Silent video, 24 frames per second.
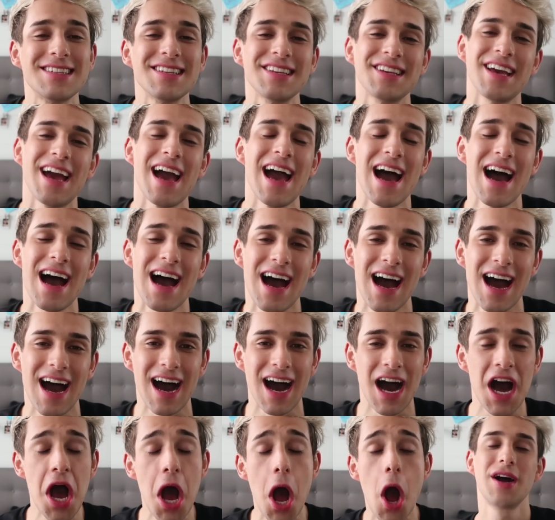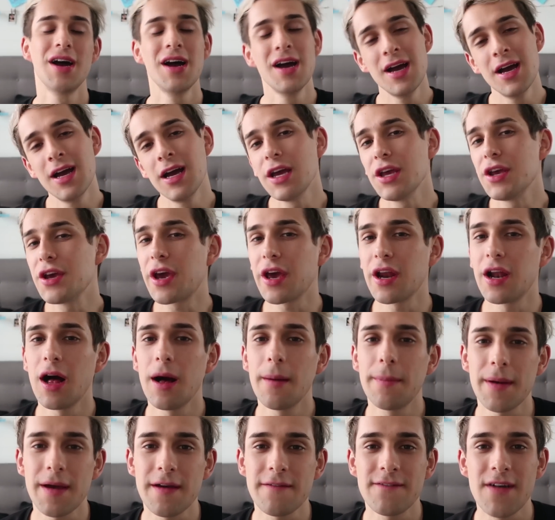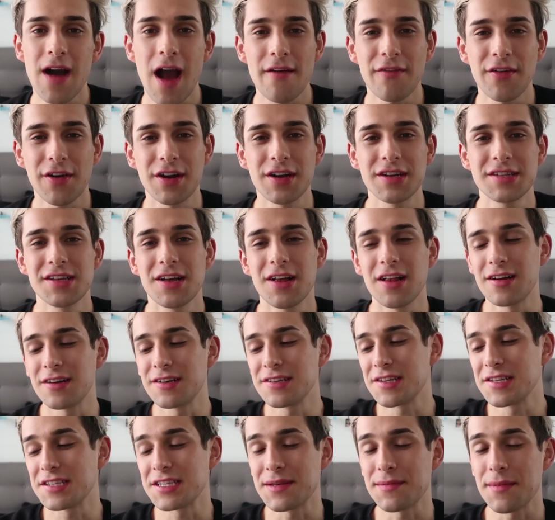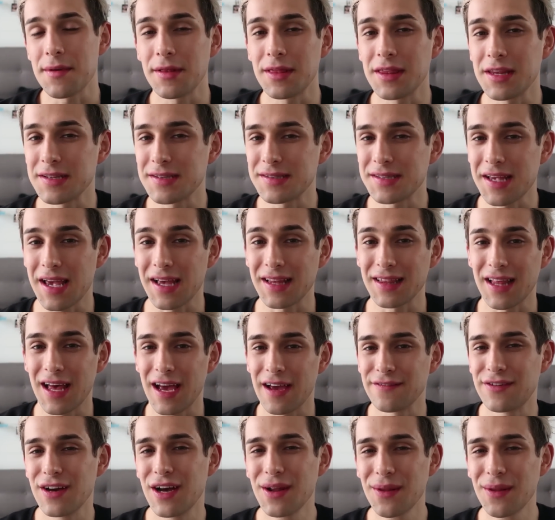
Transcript: Yeah. You can all pay $500 to see me sing live.